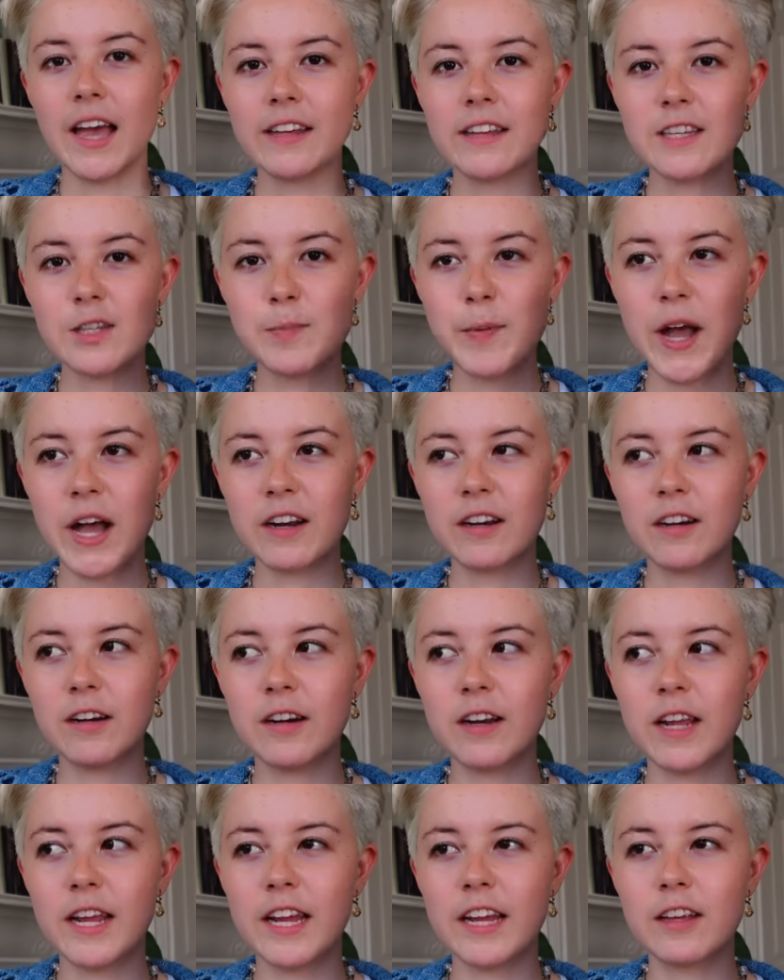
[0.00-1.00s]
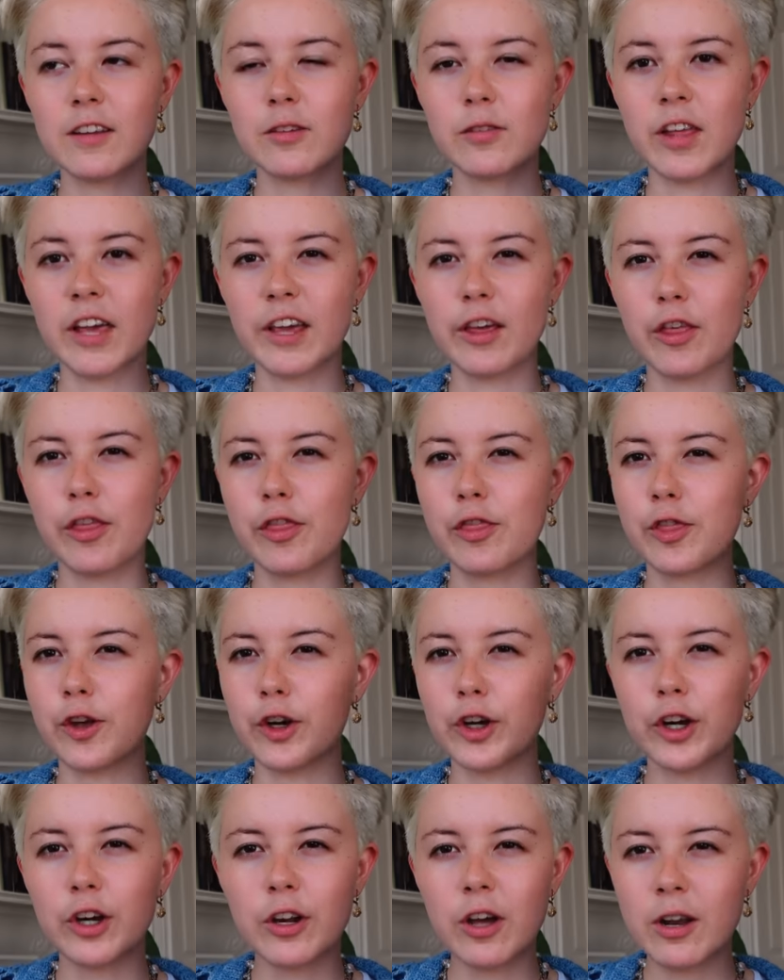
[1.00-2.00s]
And this pattern is like
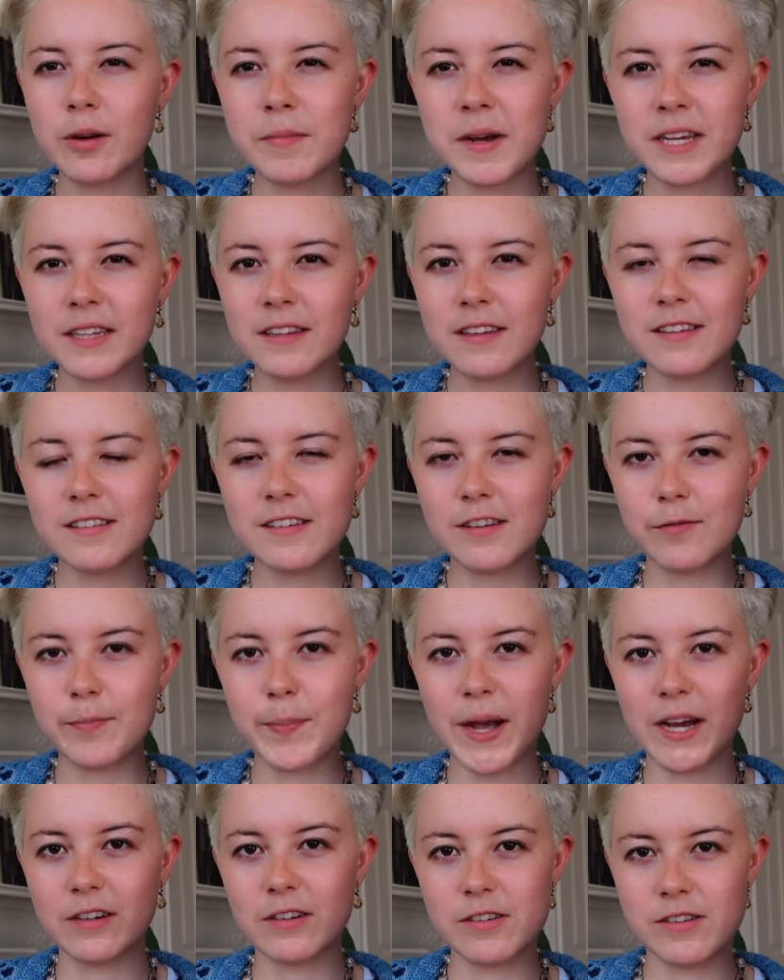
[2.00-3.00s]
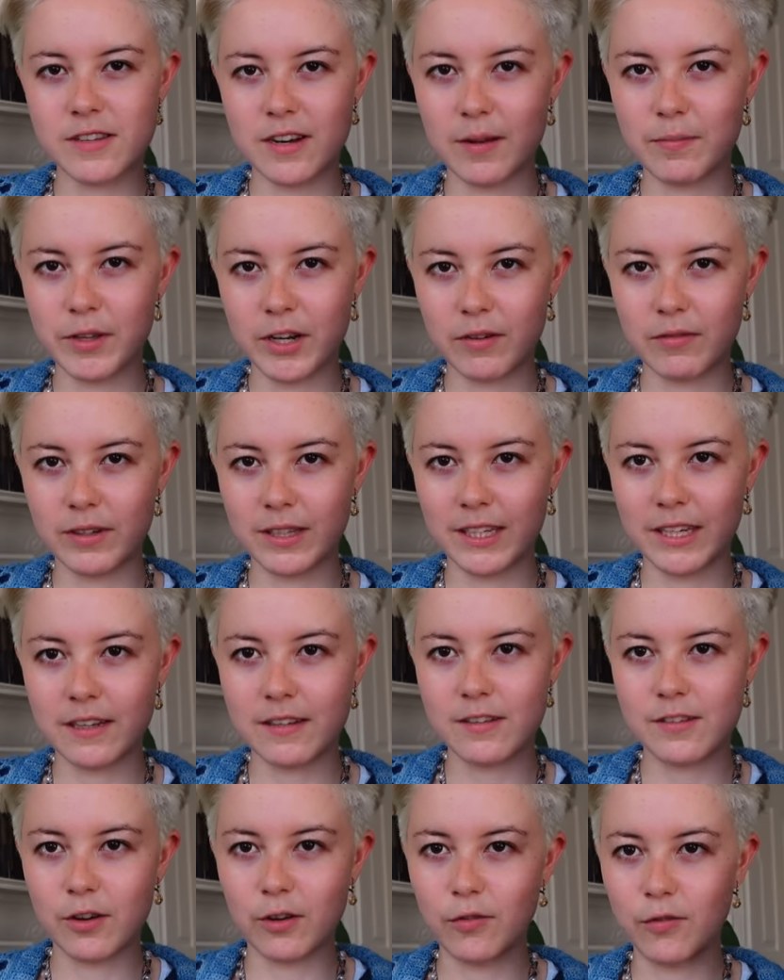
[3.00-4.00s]
third on my list of patterns that I'm gonna
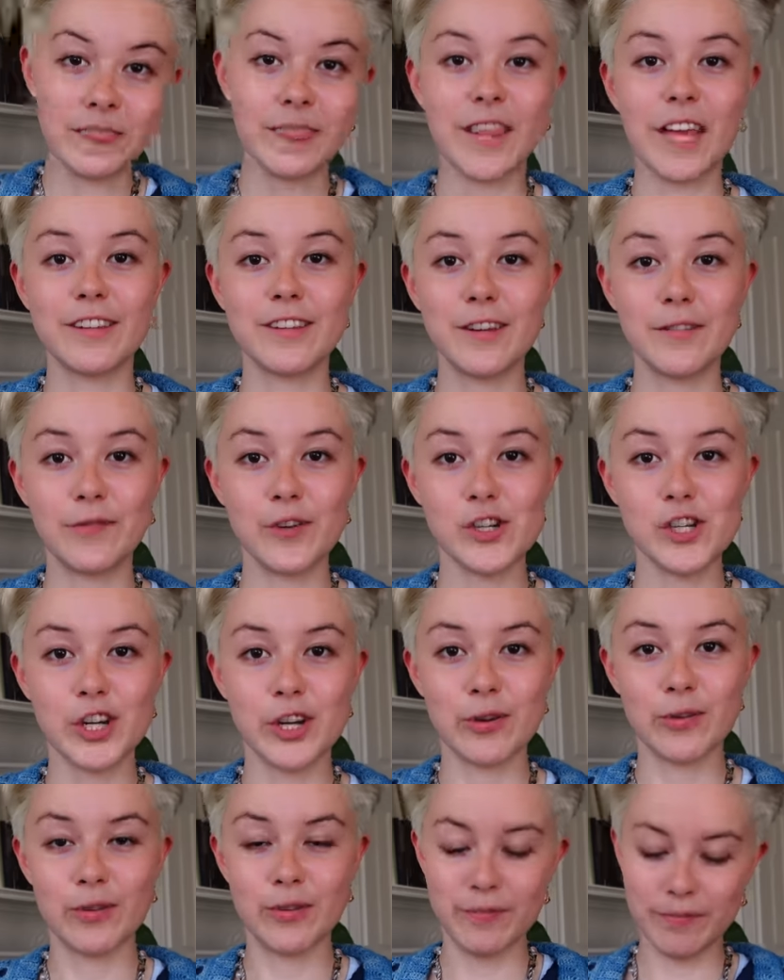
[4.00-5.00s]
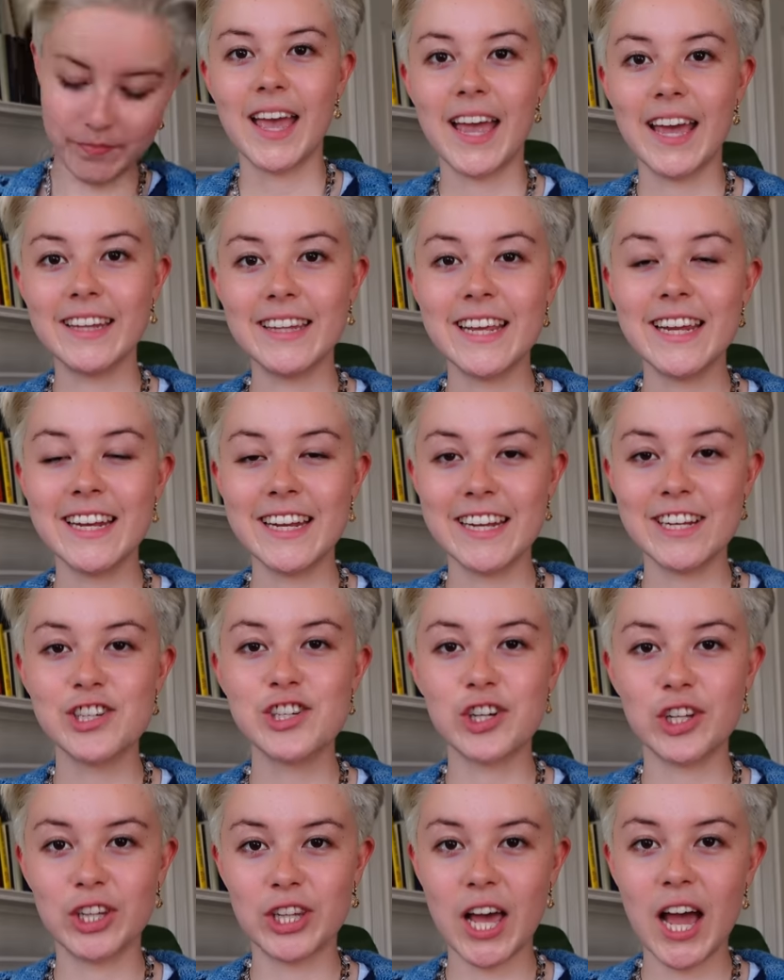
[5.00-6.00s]
release. So that's it for June. And then in
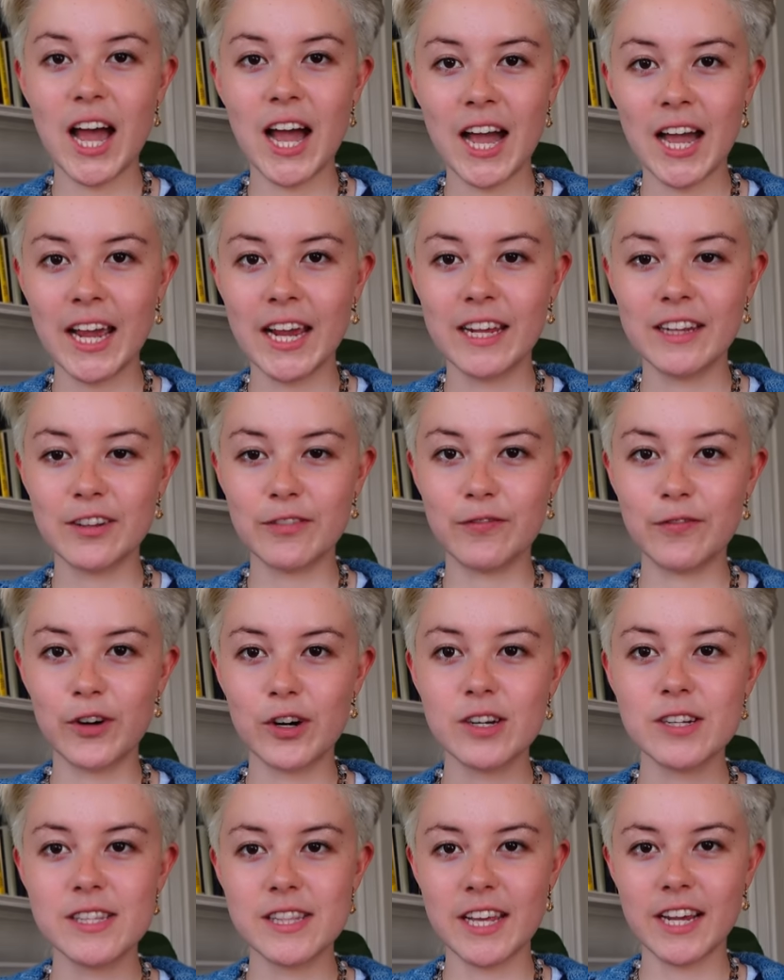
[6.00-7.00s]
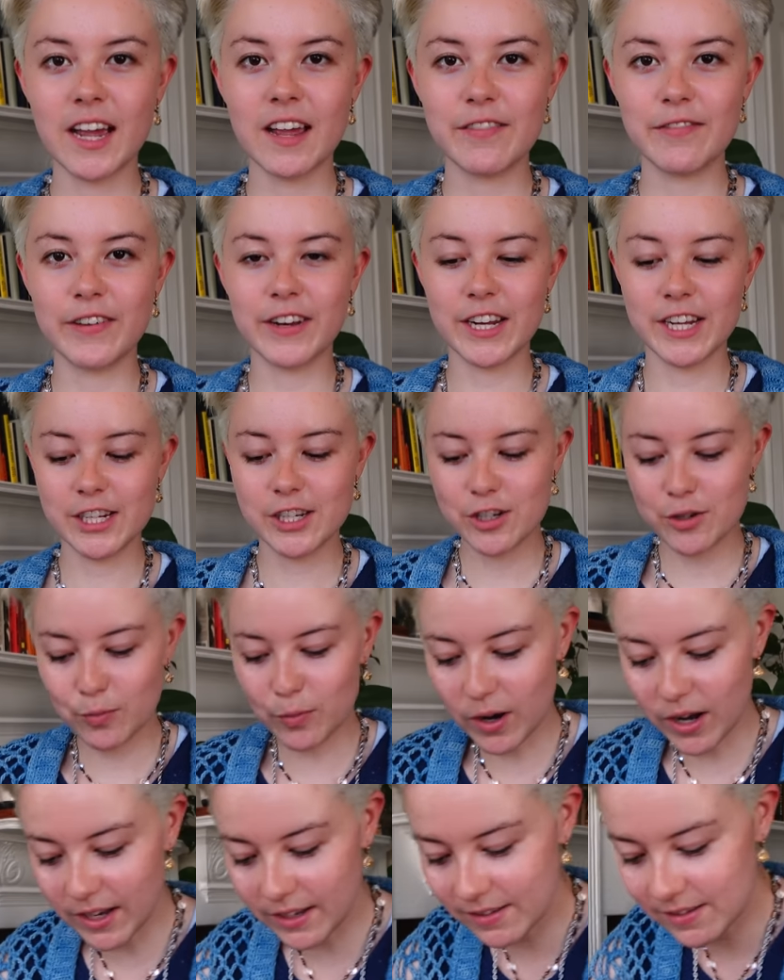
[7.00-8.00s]
July, the first thing I finished
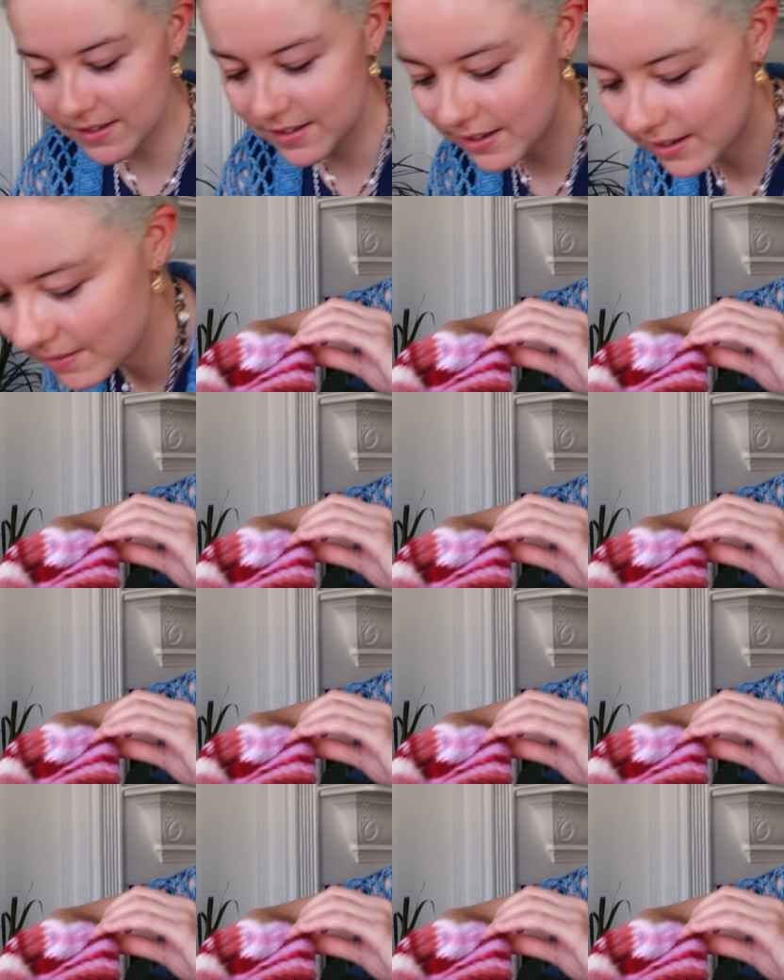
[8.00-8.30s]
was